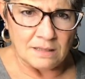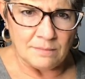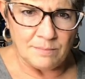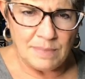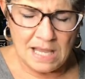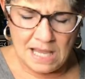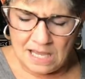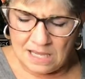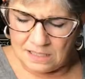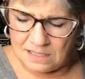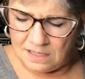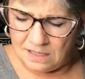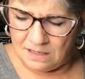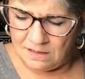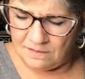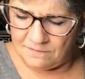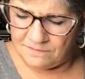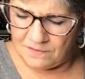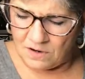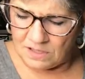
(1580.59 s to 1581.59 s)
bag
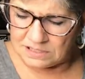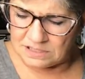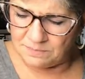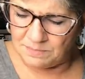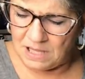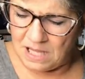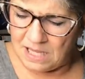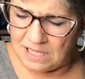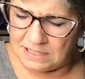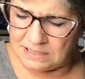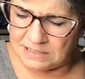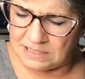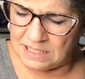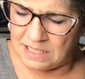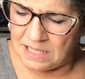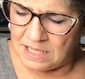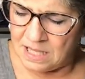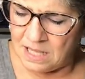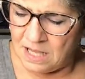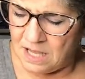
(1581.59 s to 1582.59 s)
of art supplies,
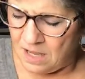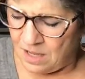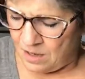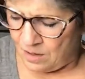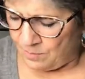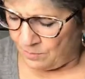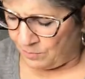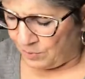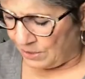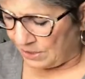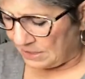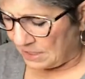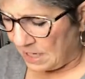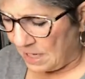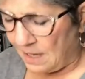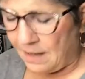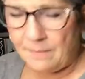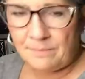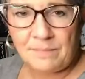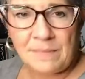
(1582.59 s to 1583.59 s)
put
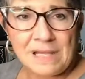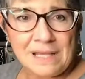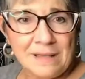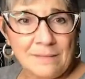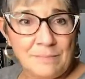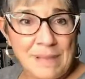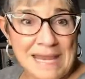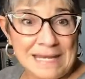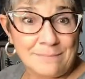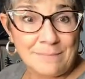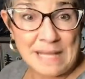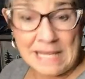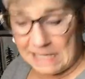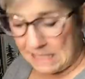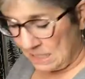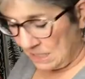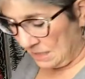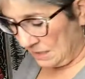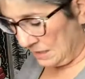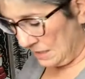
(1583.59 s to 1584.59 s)
paint
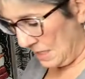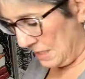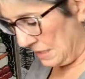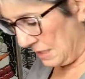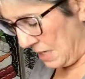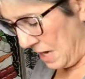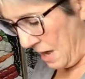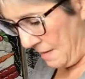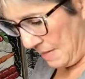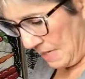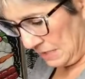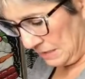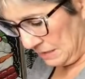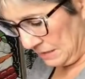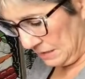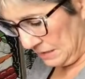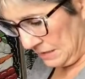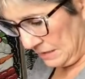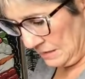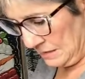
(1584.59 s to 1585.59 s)
big in the
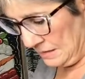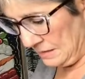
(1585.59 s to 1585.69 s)
comments.